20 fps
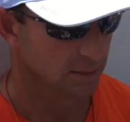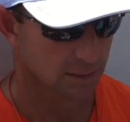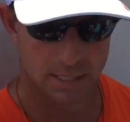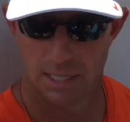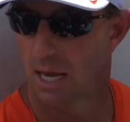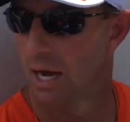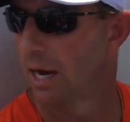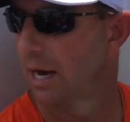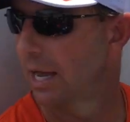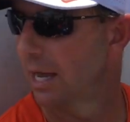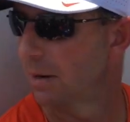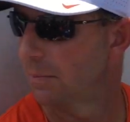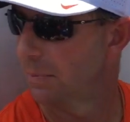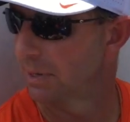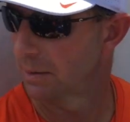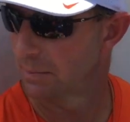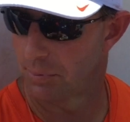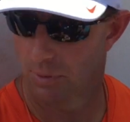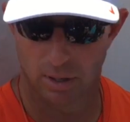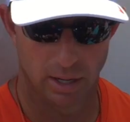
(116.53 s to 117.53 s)
Dion had a
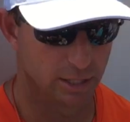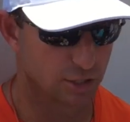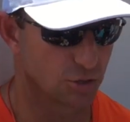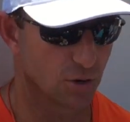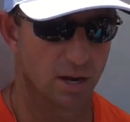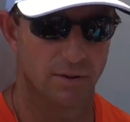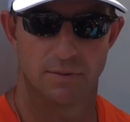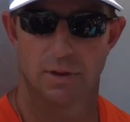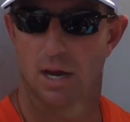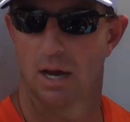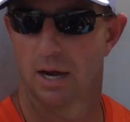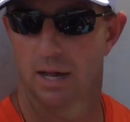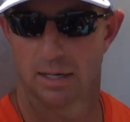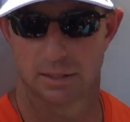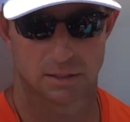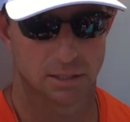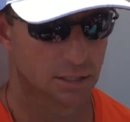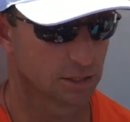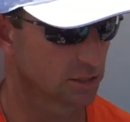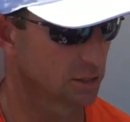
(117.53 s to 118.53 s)
big play. Travion had
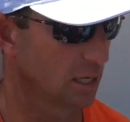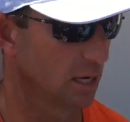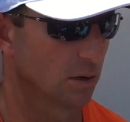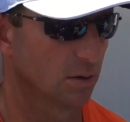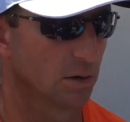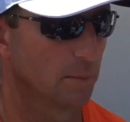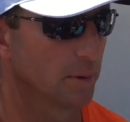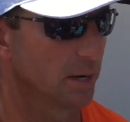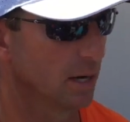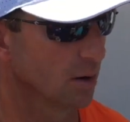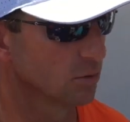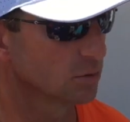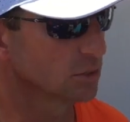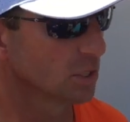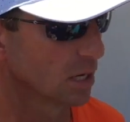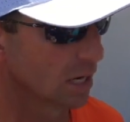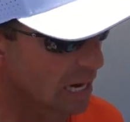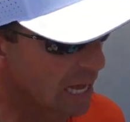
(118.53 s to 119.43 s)
a touchdown. I mean, there was a